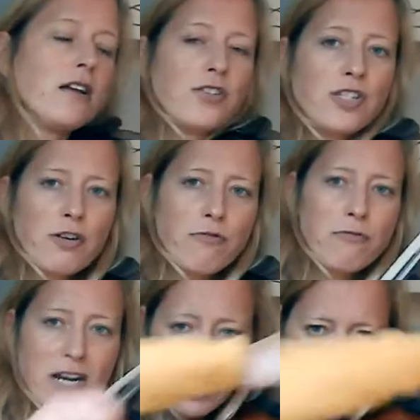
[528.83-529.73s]
So you're
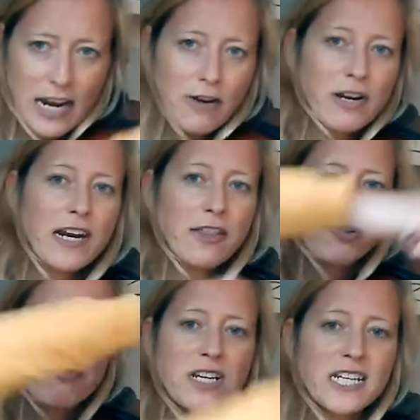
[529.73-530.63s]
really getting, and you're getting
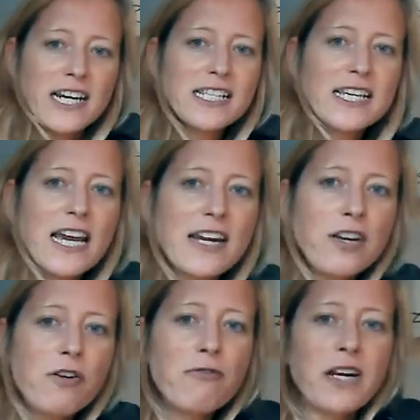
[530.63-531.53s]
those retakes again,
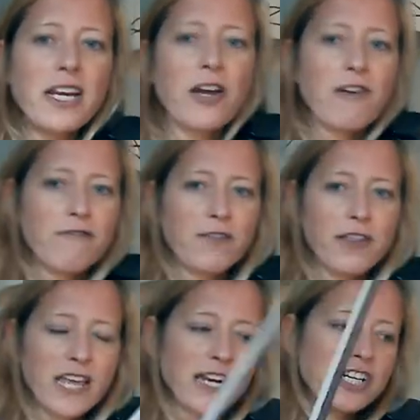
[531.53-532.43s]
and you're really going for
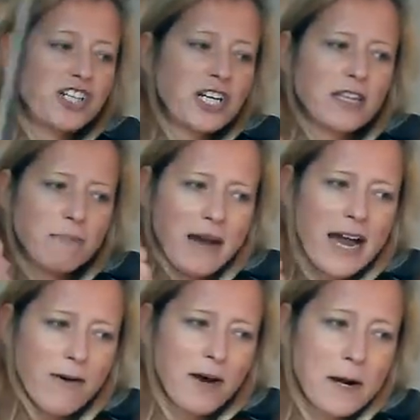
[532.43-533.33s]
the energy and the
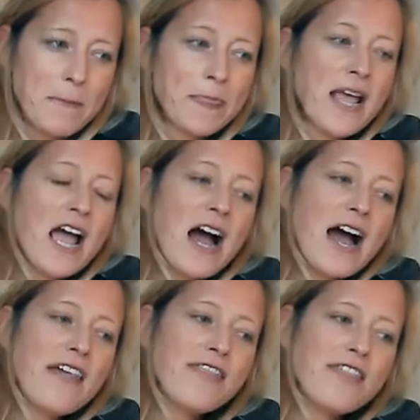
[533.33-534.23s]
power.
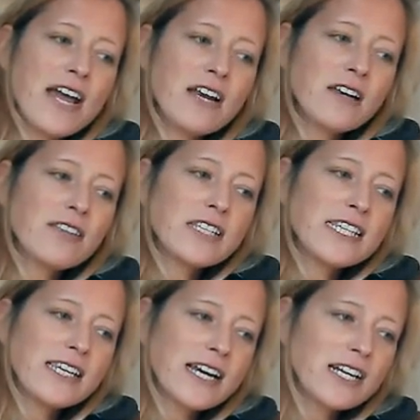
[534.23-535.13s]
And then the
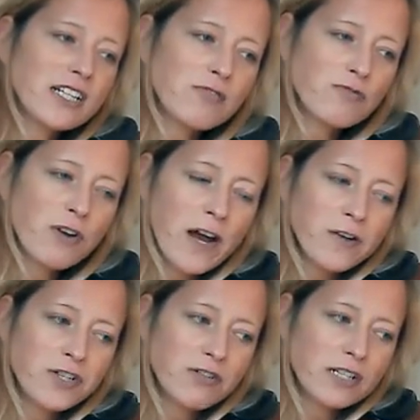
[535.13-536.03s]
second
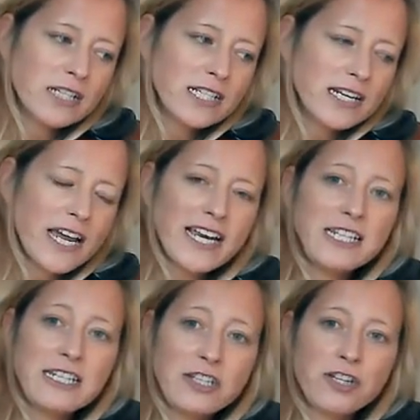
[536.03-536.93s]
utterance in
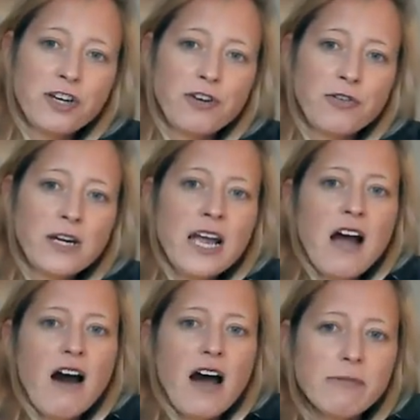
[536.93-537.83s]
82,
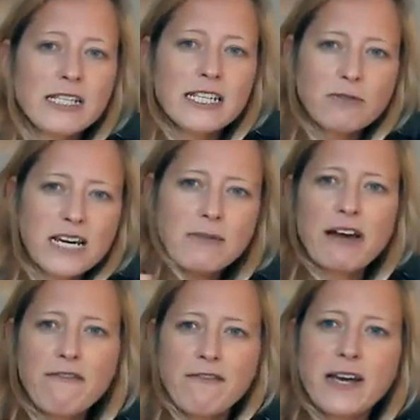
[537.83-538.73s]
I would still keep
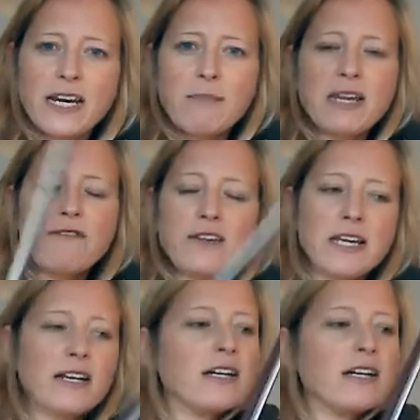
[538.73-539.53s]
that fairly beefy.